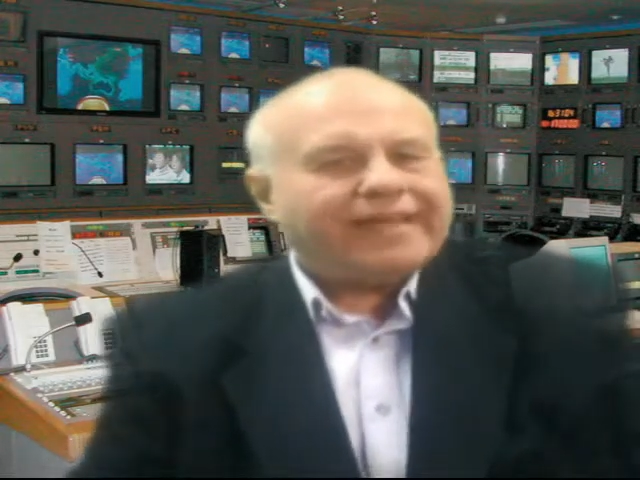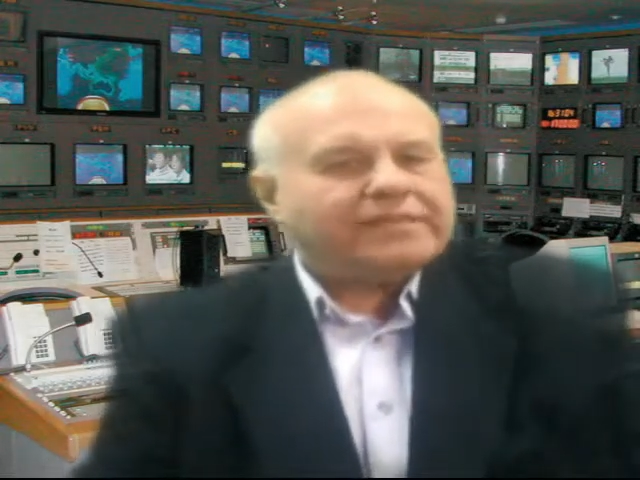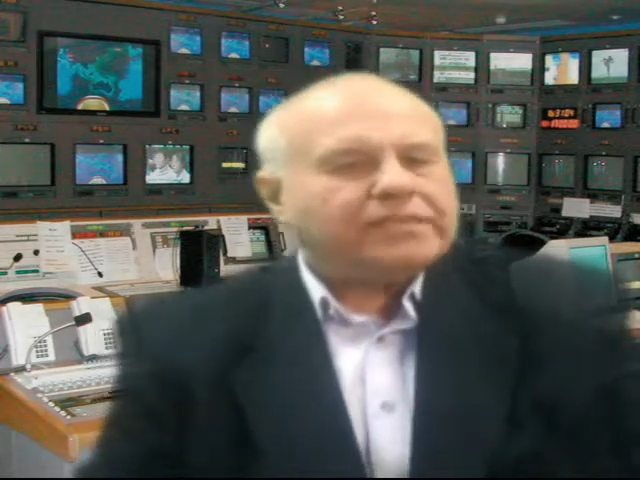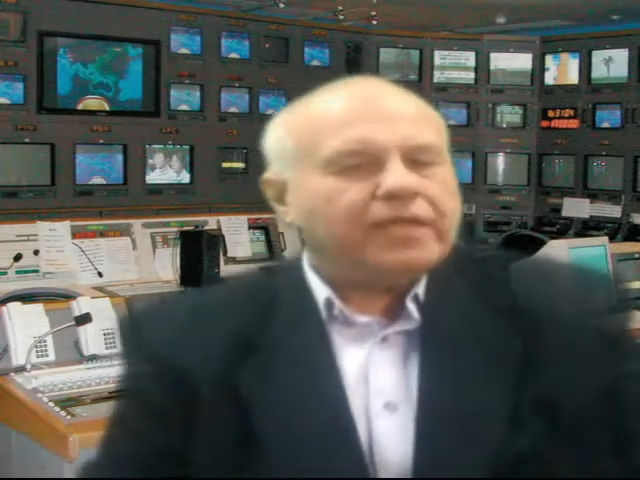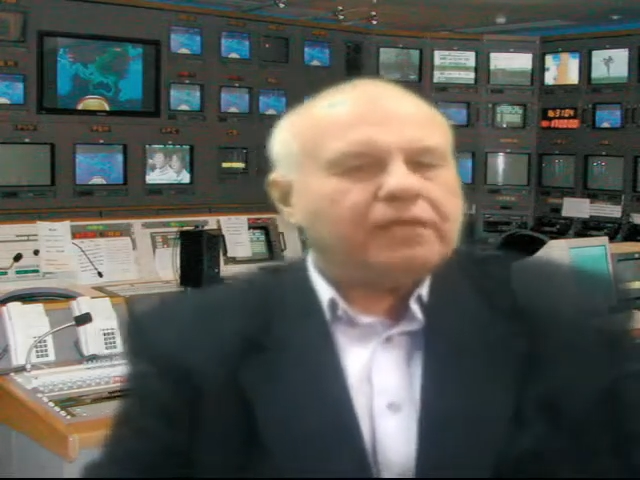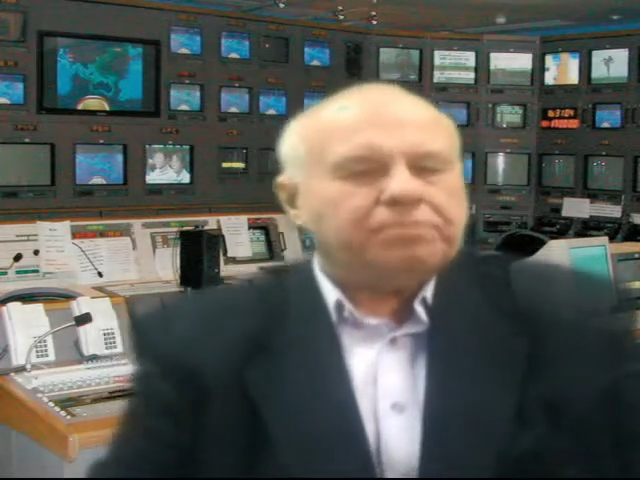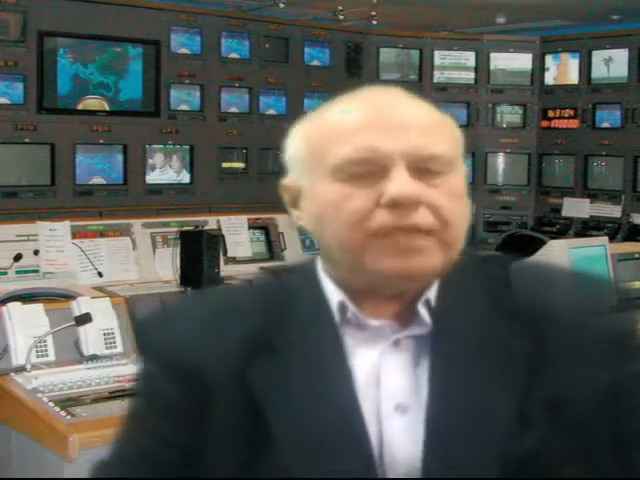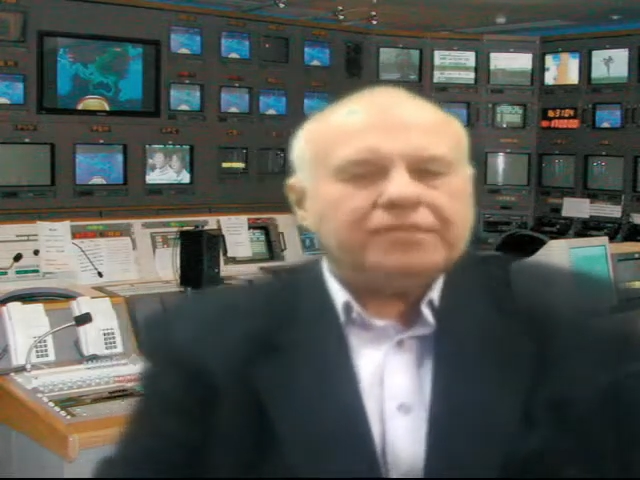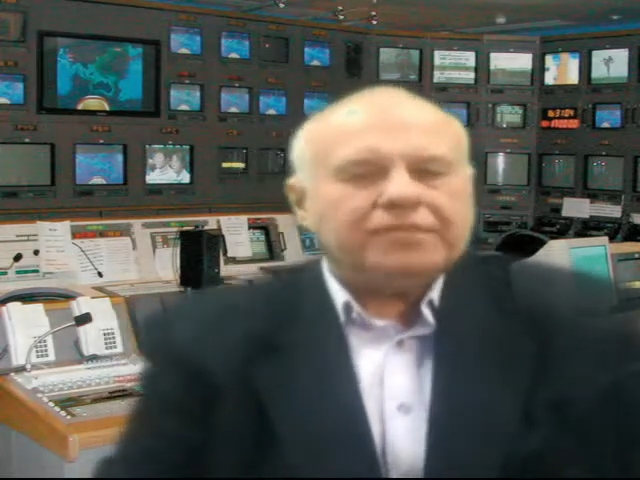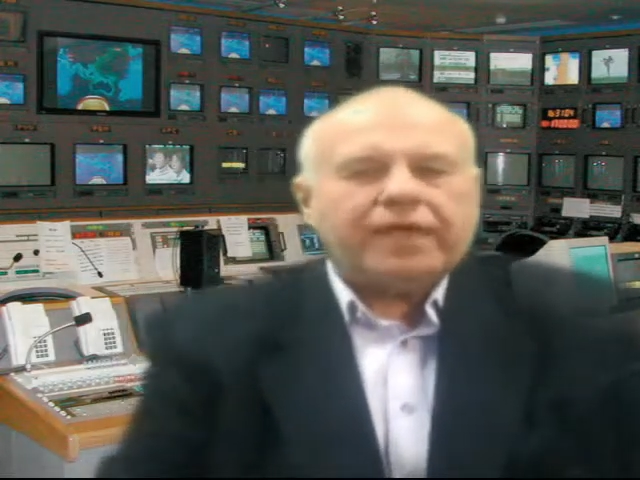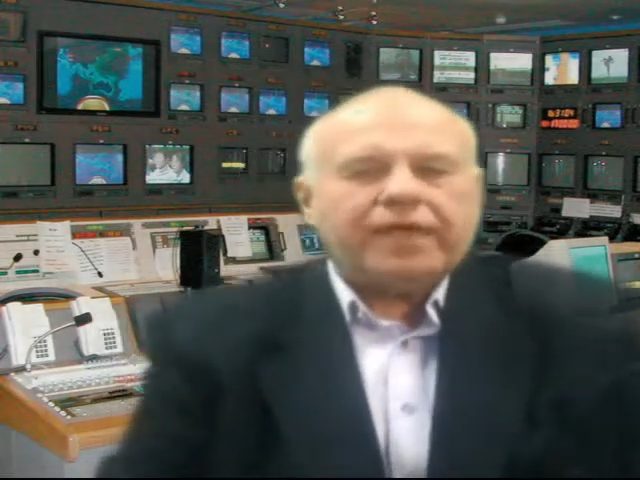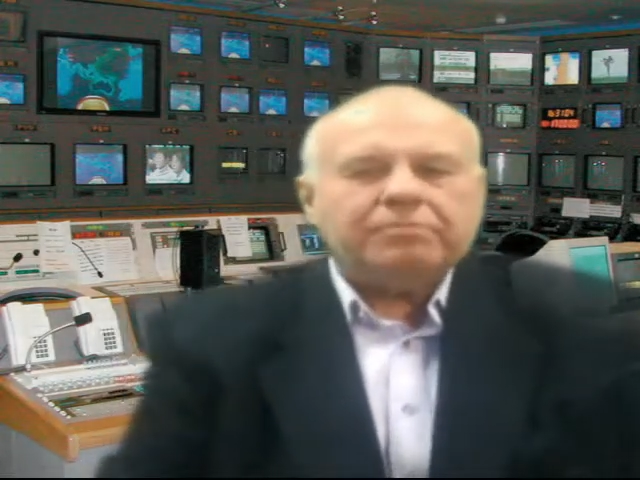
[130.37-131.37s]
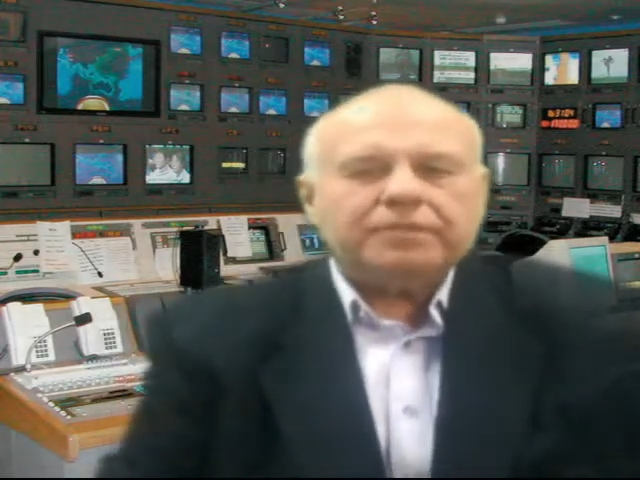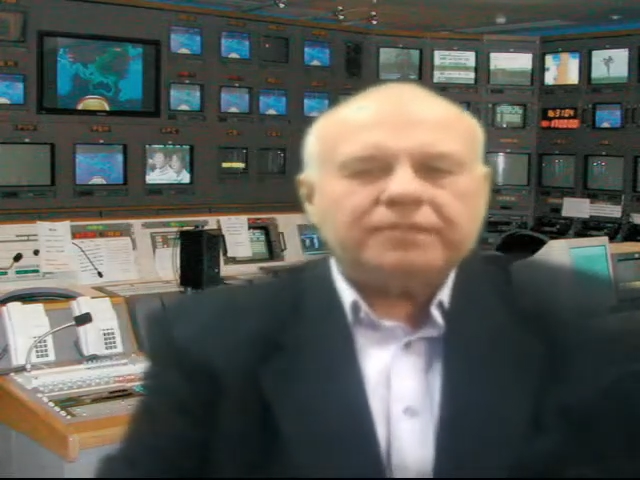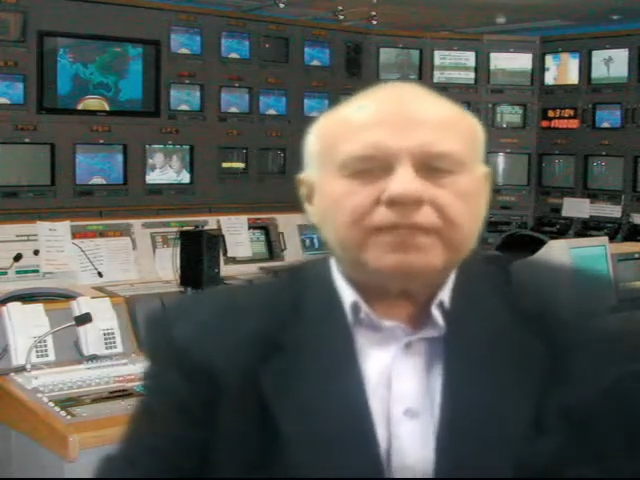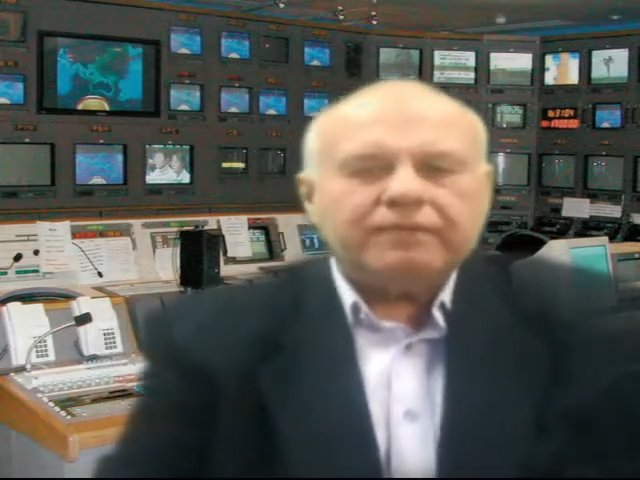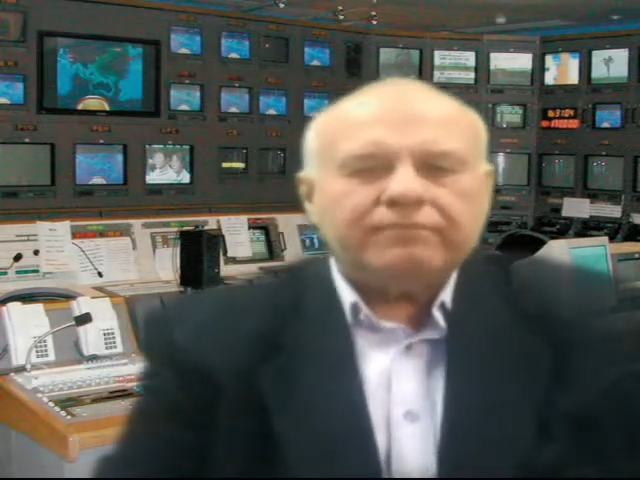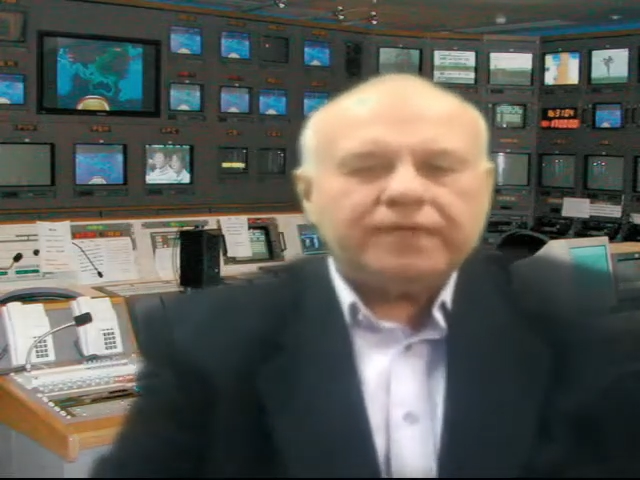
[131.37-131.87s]
XL Plus cable
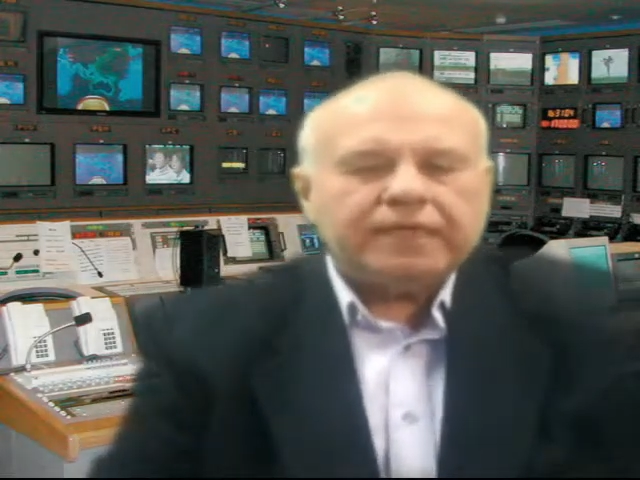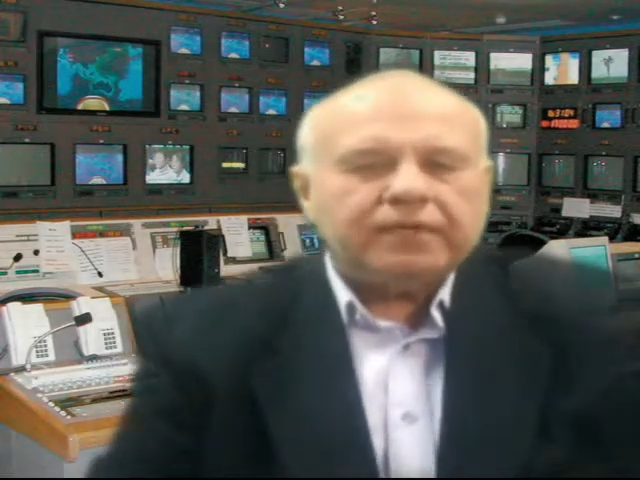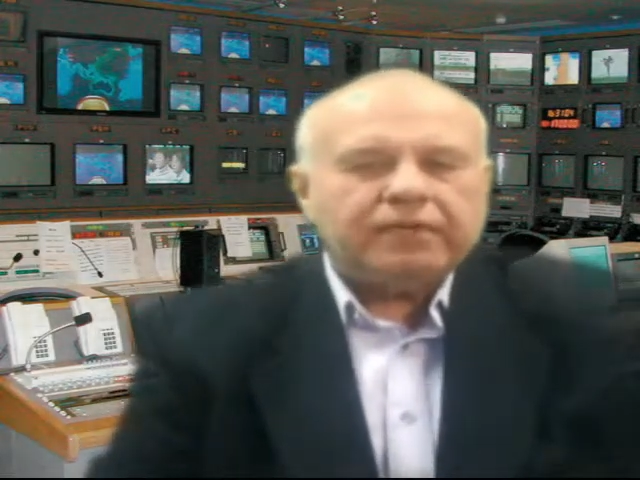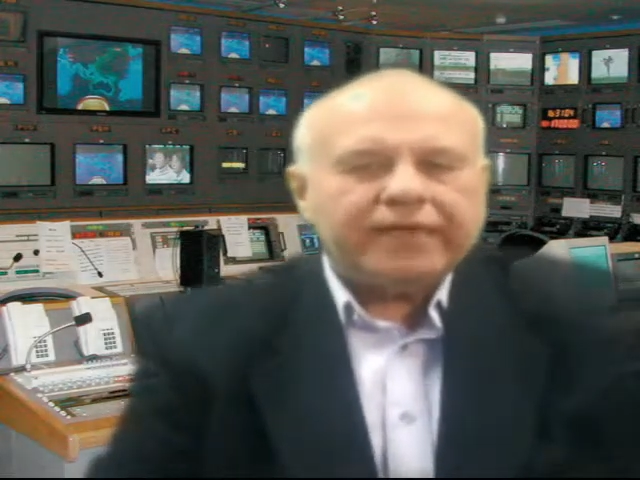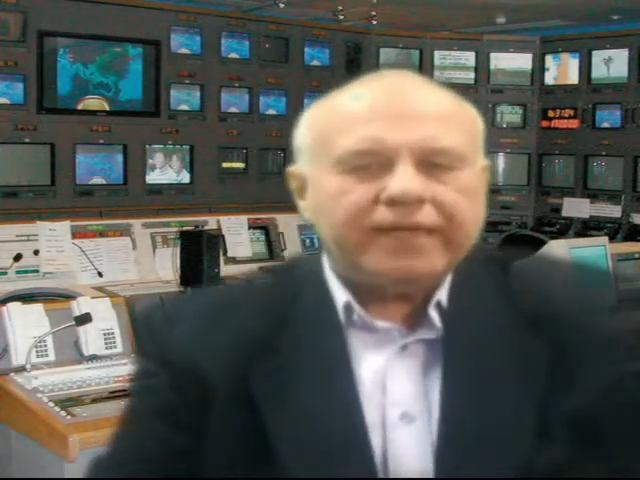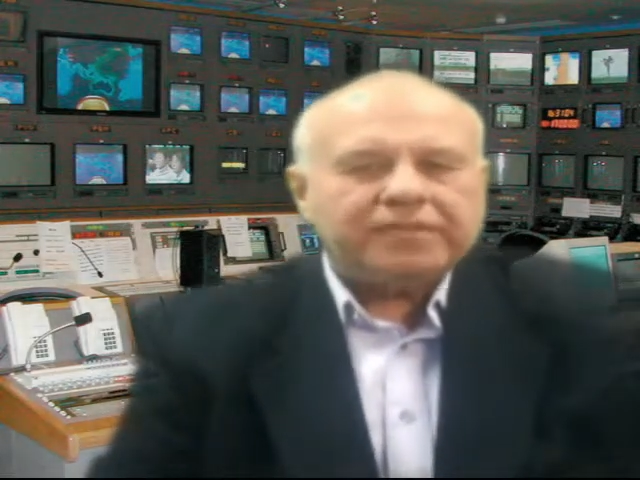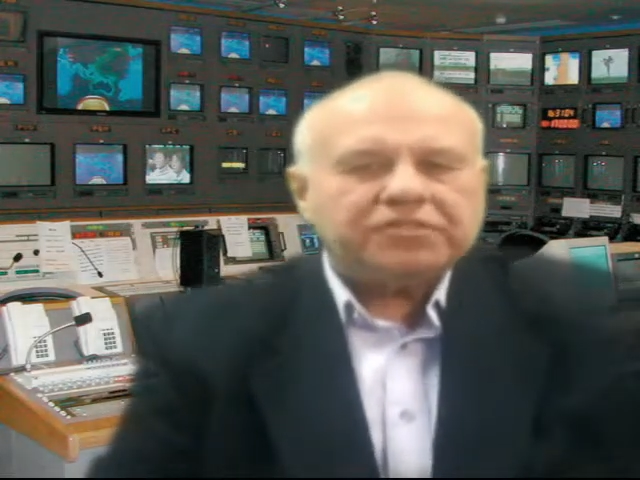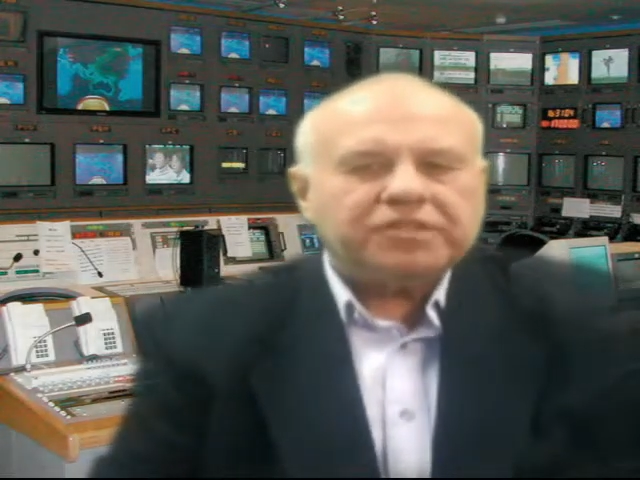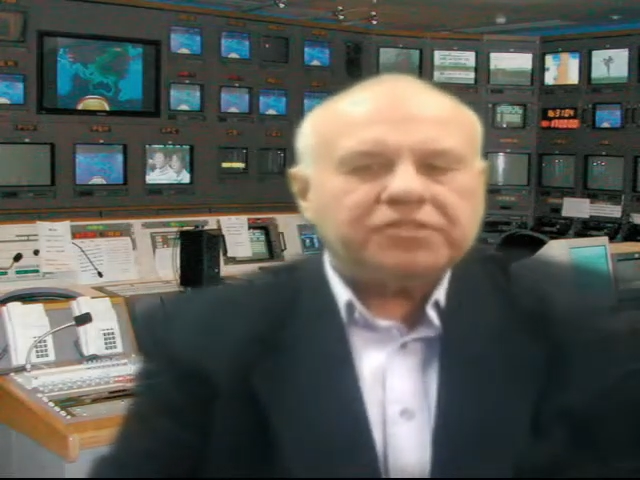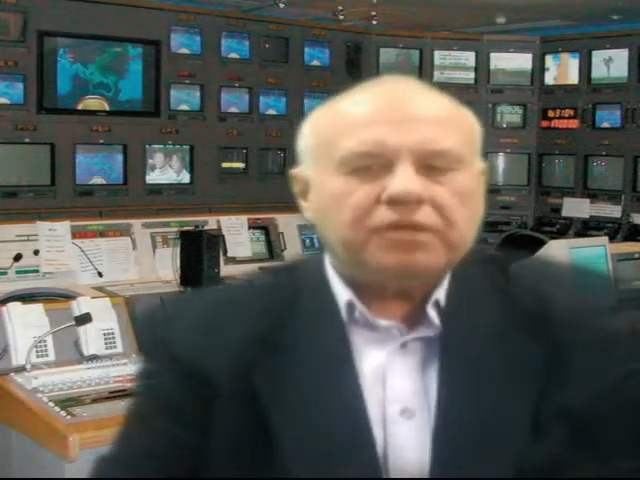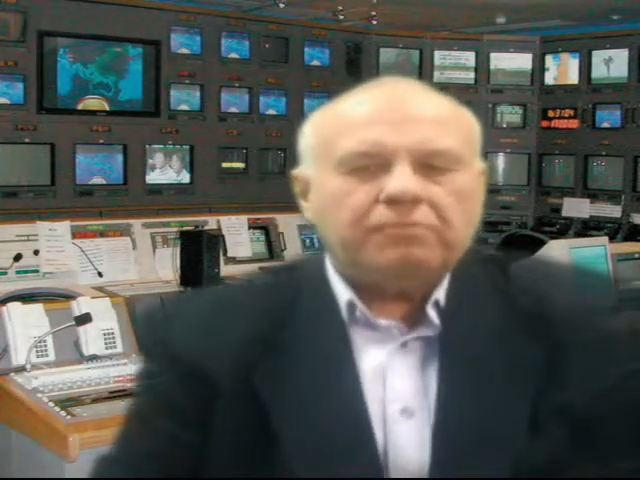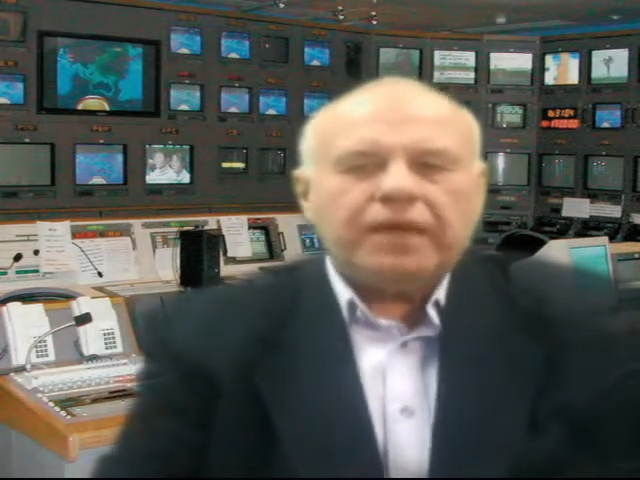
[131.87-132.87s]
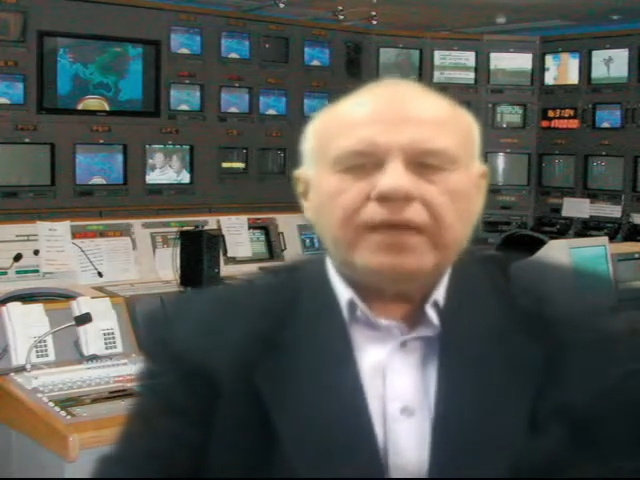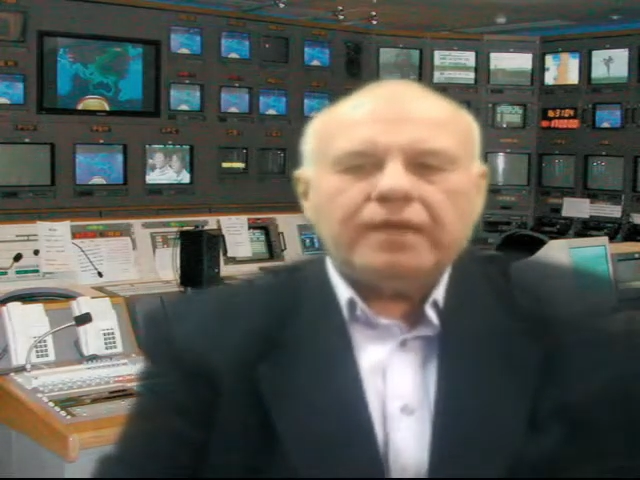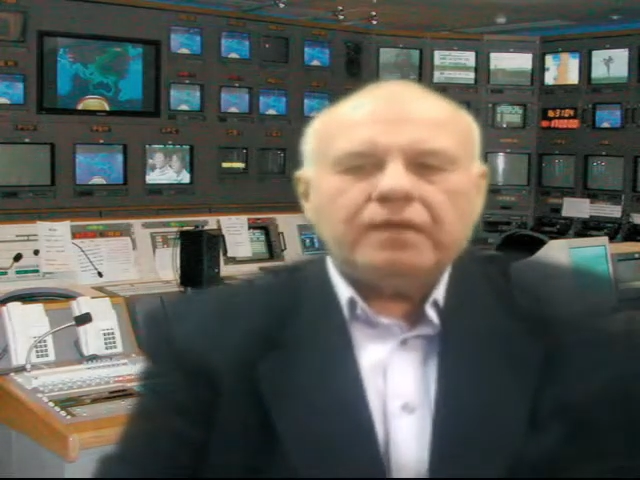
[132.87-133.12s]
TV internet system